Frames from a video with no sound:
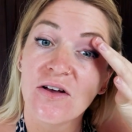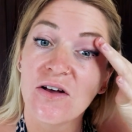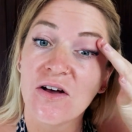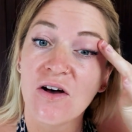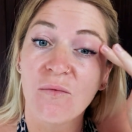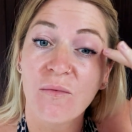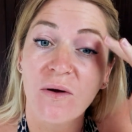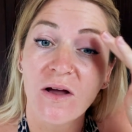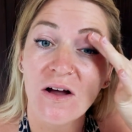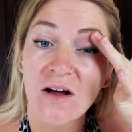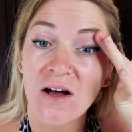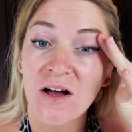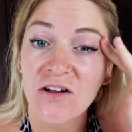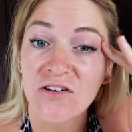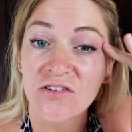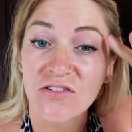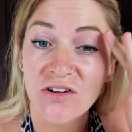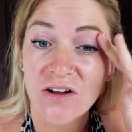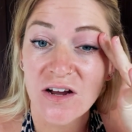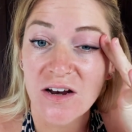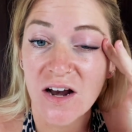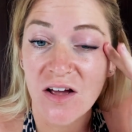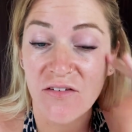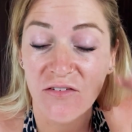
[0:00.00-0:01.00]
Oh my gosh,
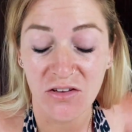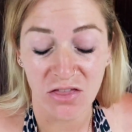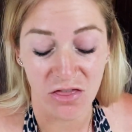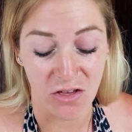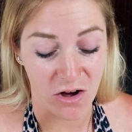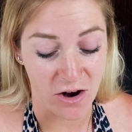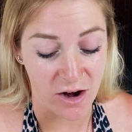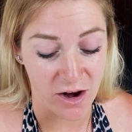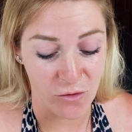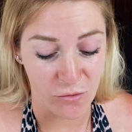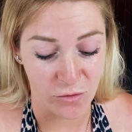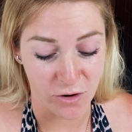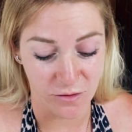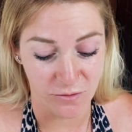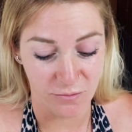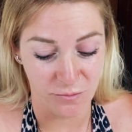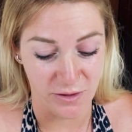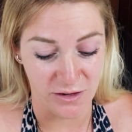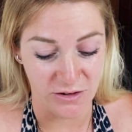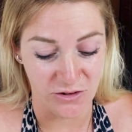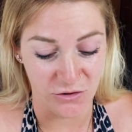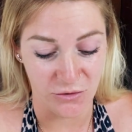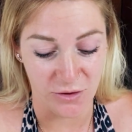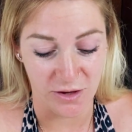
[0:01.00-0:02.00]
I never thought I would
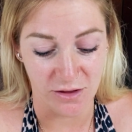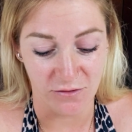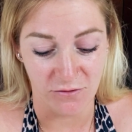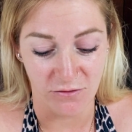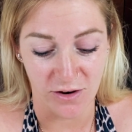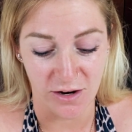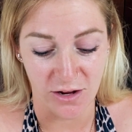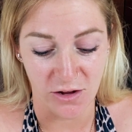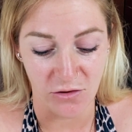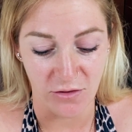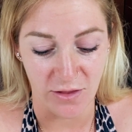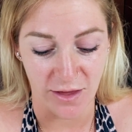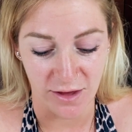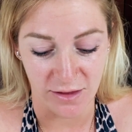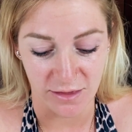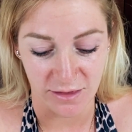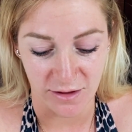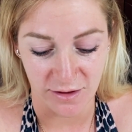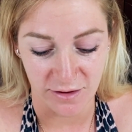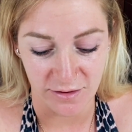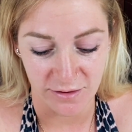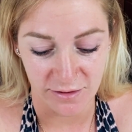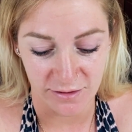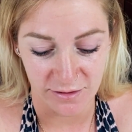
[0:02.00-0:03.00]
be doing a video like
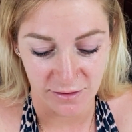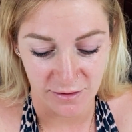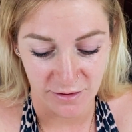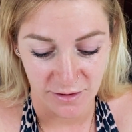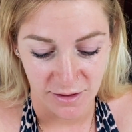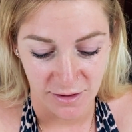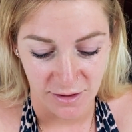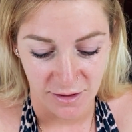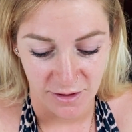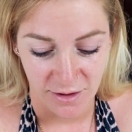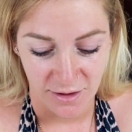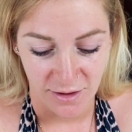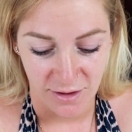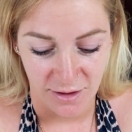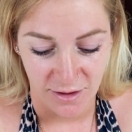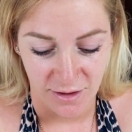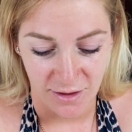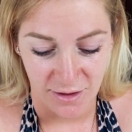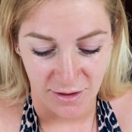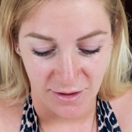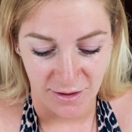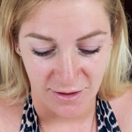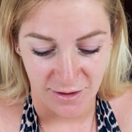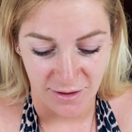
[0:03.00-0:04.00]
this.
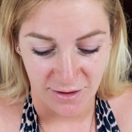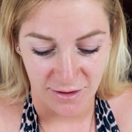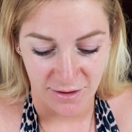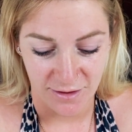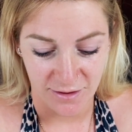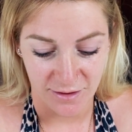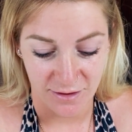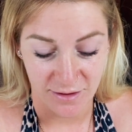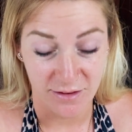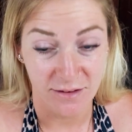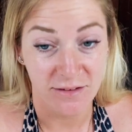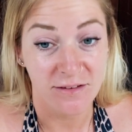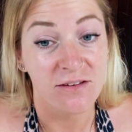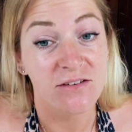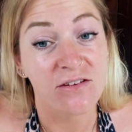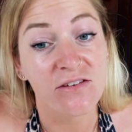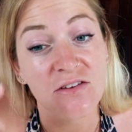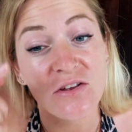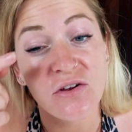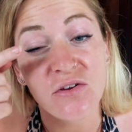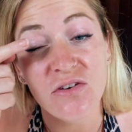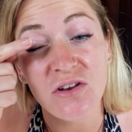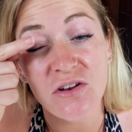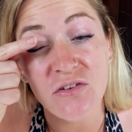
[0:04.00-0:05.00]
This is
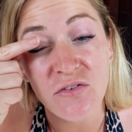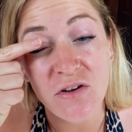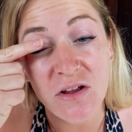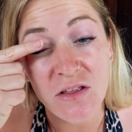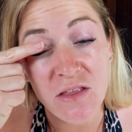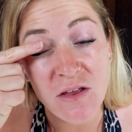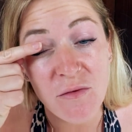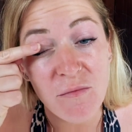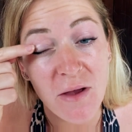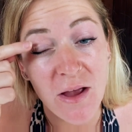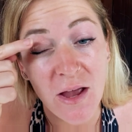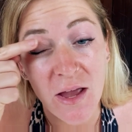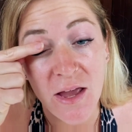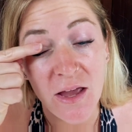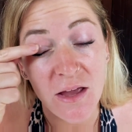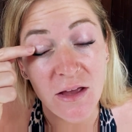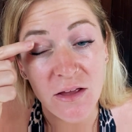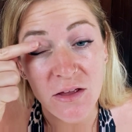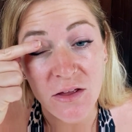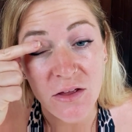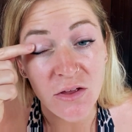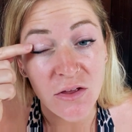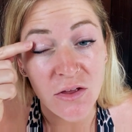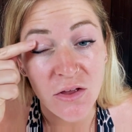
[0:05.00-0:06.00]
so different than my
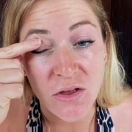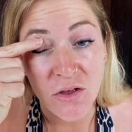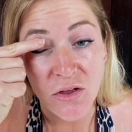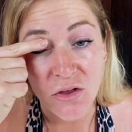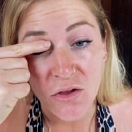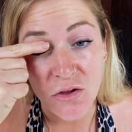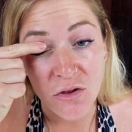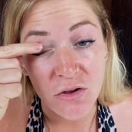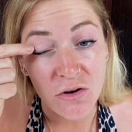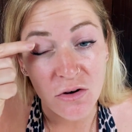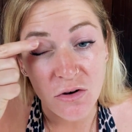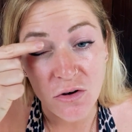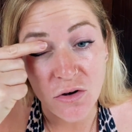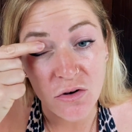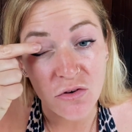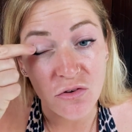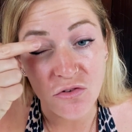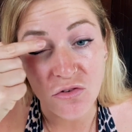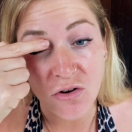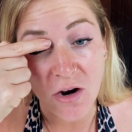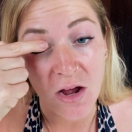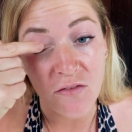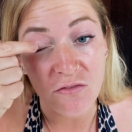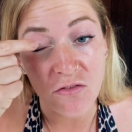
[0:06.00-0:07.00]

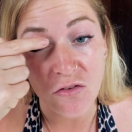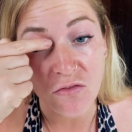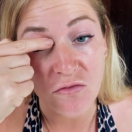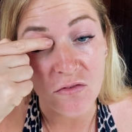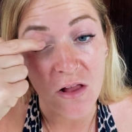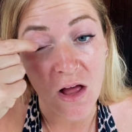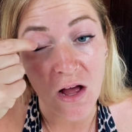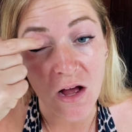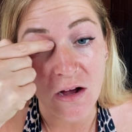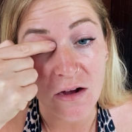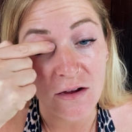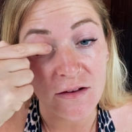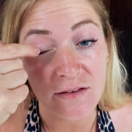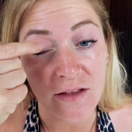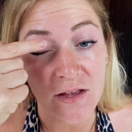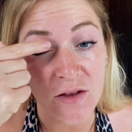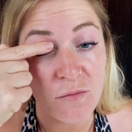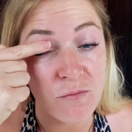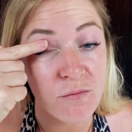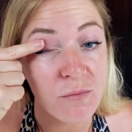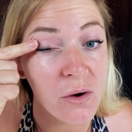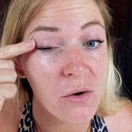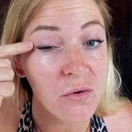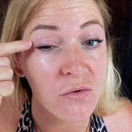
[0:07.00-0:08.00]
travel vlogs
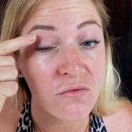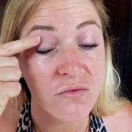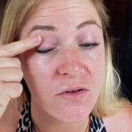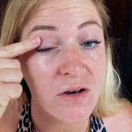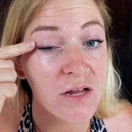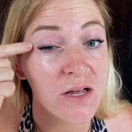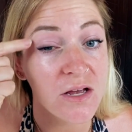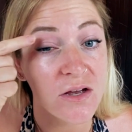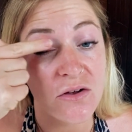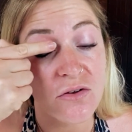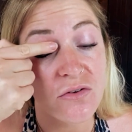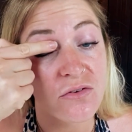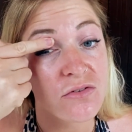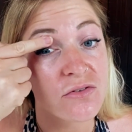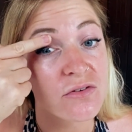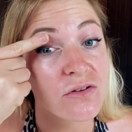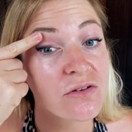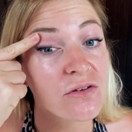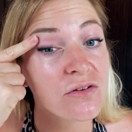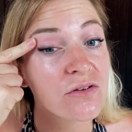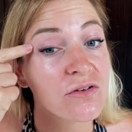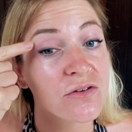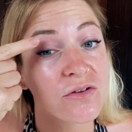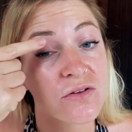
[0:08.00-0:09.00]
and boat videos.
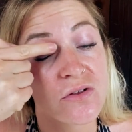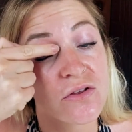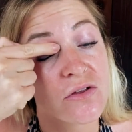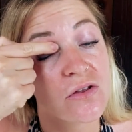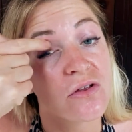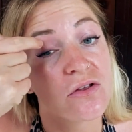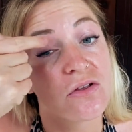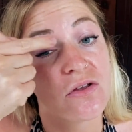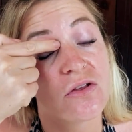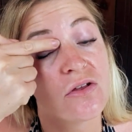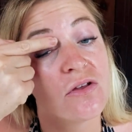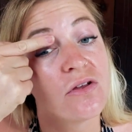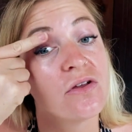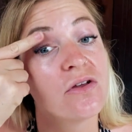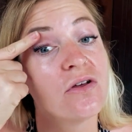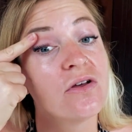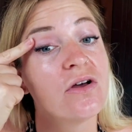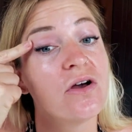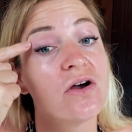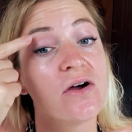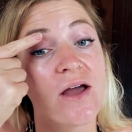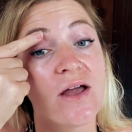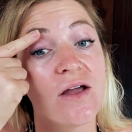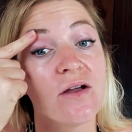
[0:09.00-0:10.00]

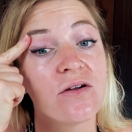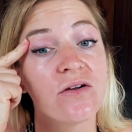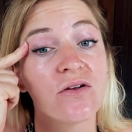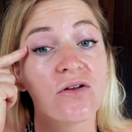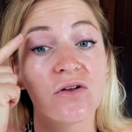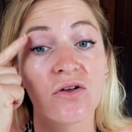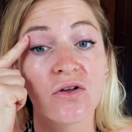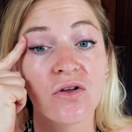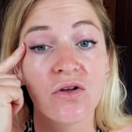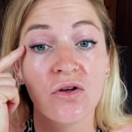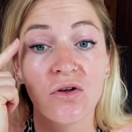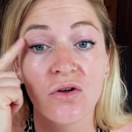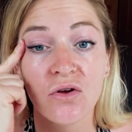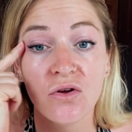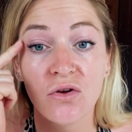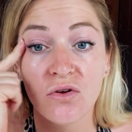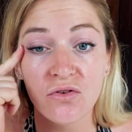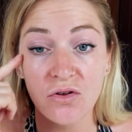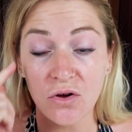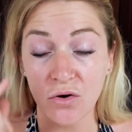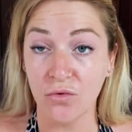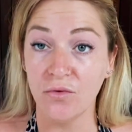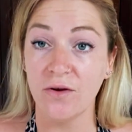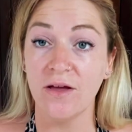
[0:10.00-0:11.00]
Okay.
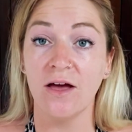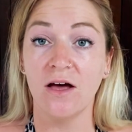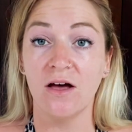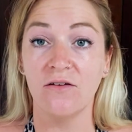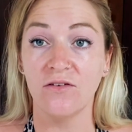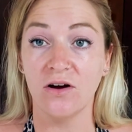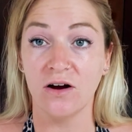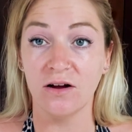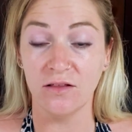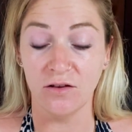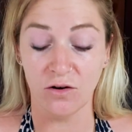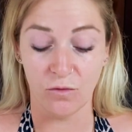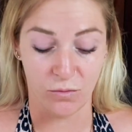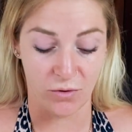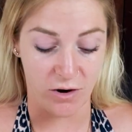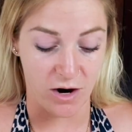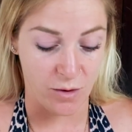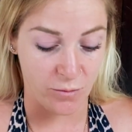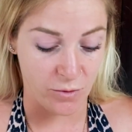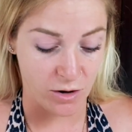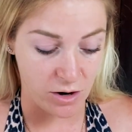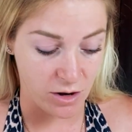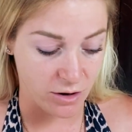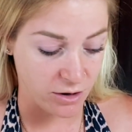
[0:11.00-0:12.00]
So we have our little
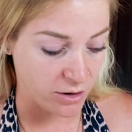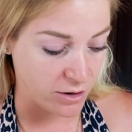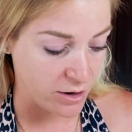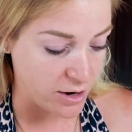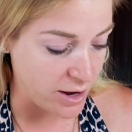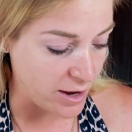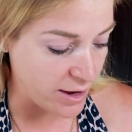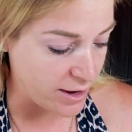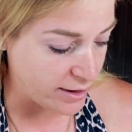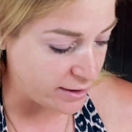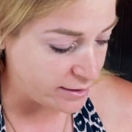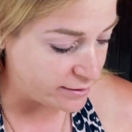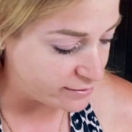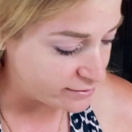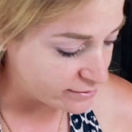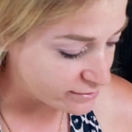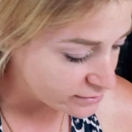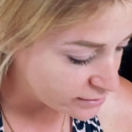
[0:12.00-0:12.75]
primer on our eyes.